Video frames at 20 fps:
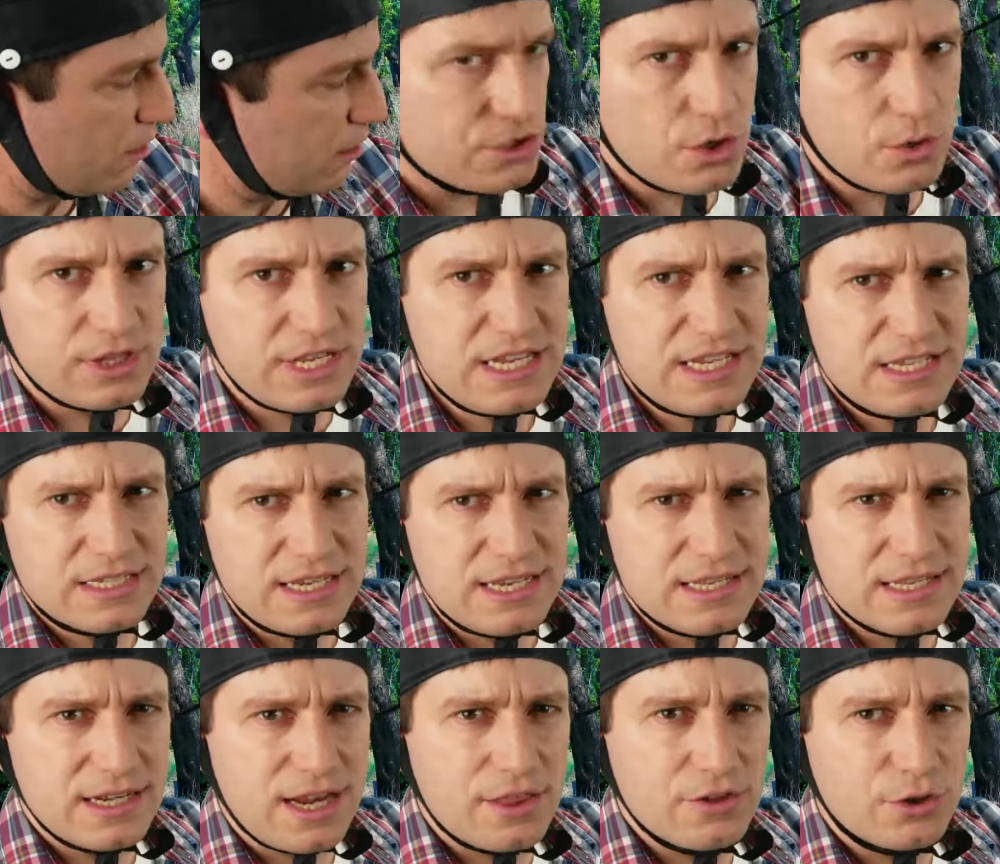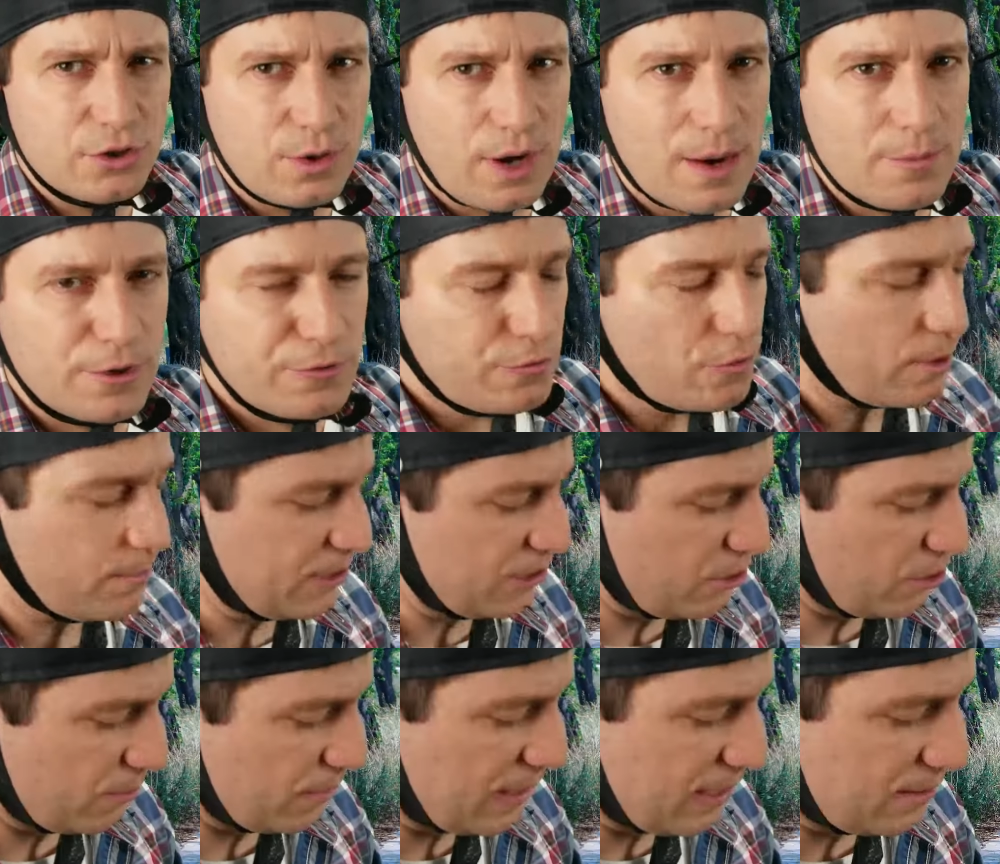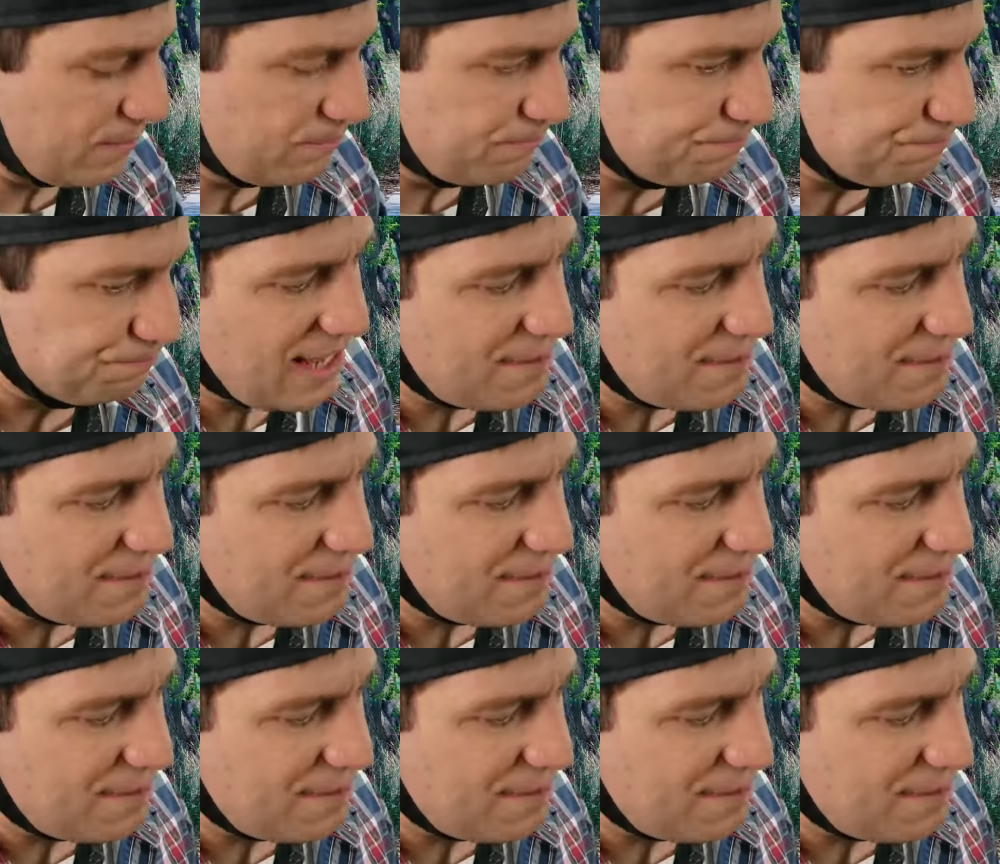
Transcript: So this is another grammar form in Korean.